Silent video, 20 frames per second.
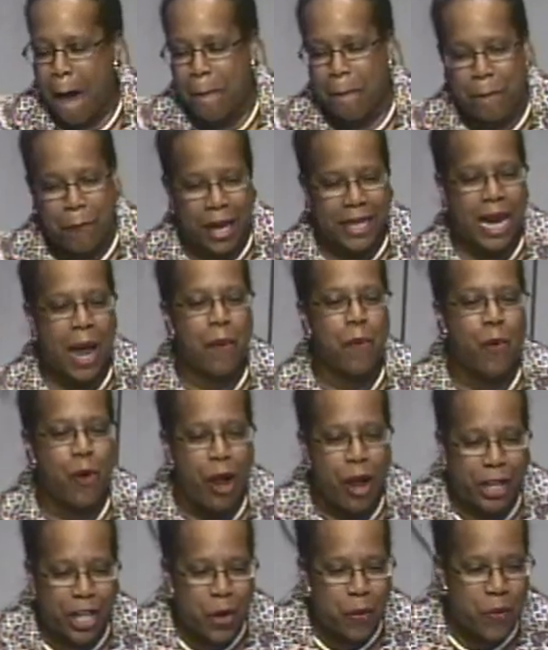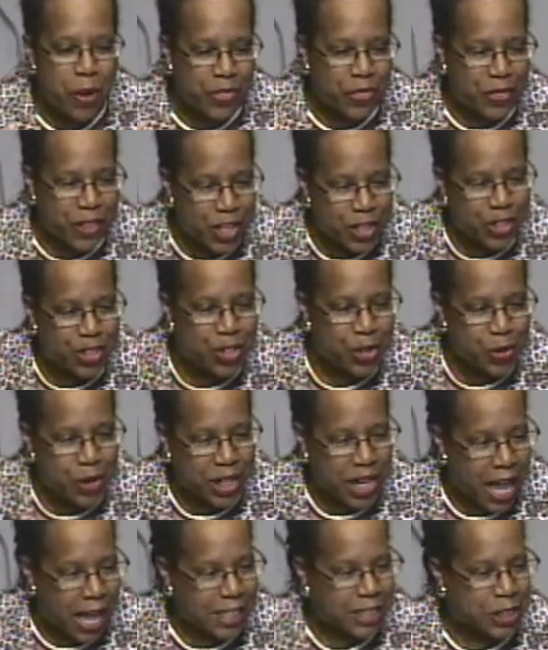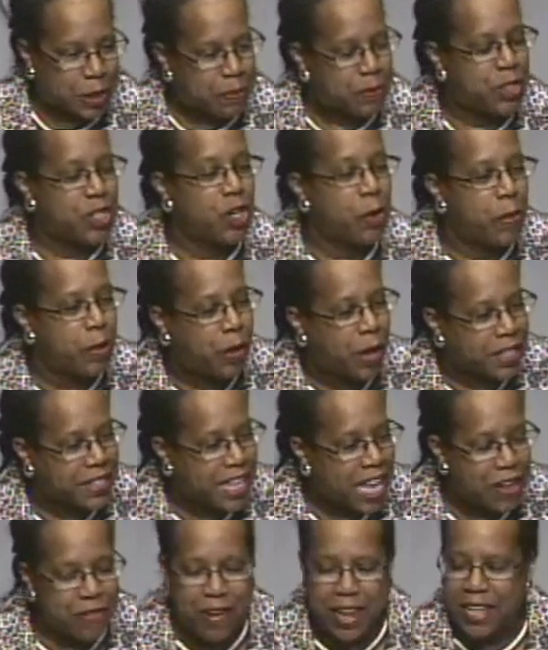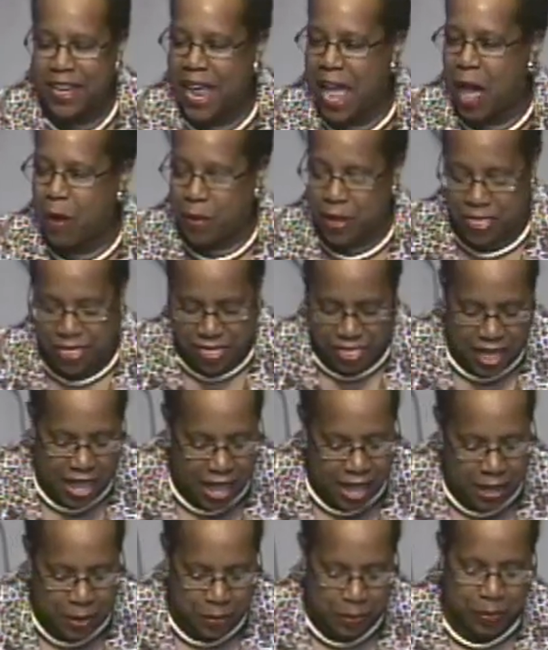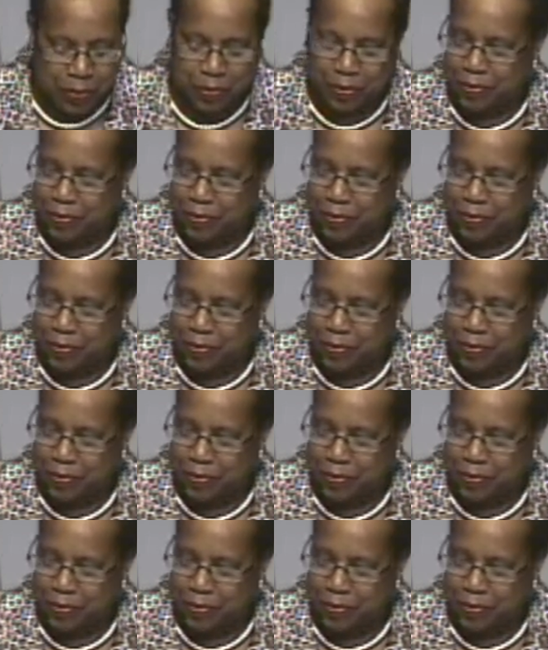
but I'm working with these two concepts, you know, because every now and then,